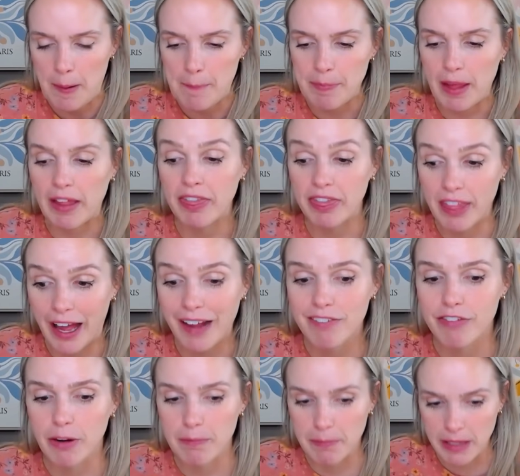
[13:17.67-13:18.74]
And that
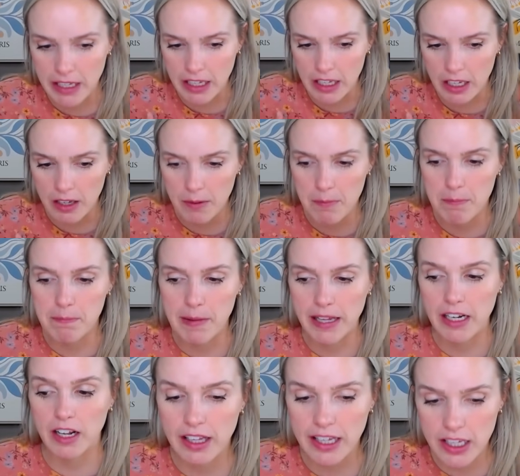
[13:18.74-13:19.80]
for me made
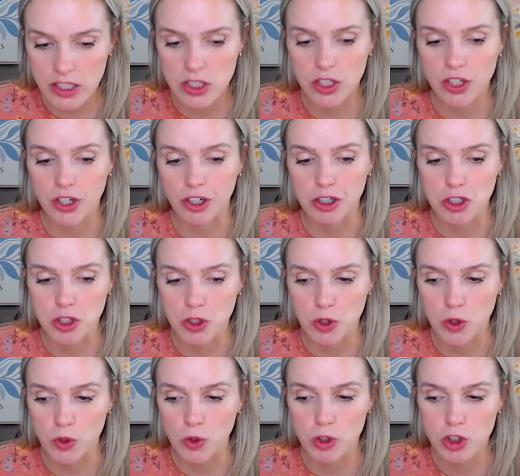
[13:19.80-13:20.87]
it easier
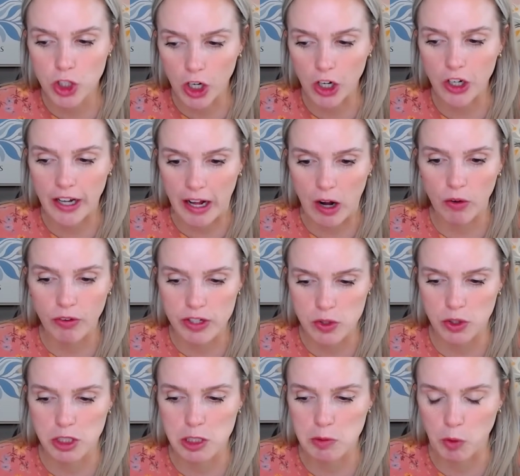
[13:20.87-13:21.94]
to churn out
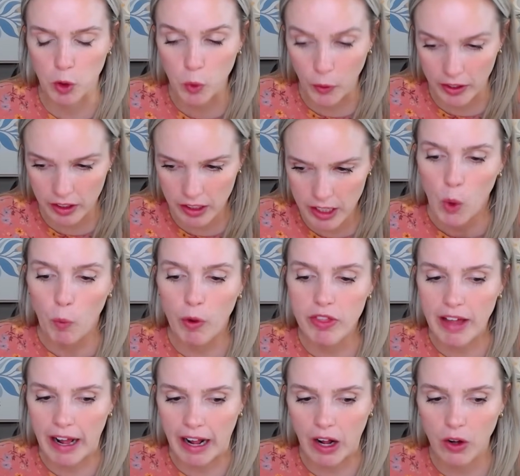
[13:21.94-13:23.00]
resources more quickly
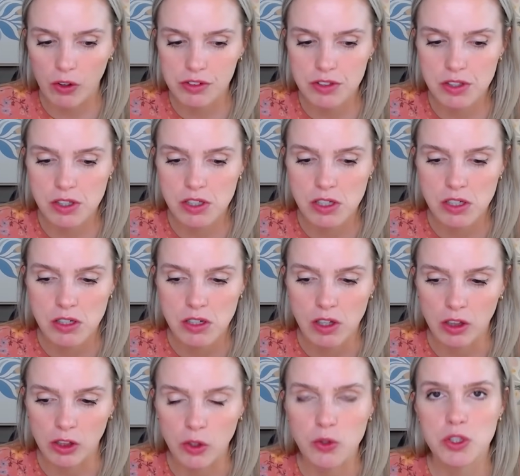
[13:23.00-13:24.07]
without
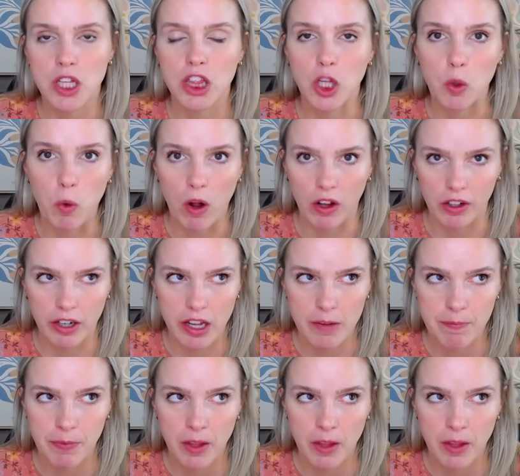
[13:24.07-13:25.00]
losing the quality.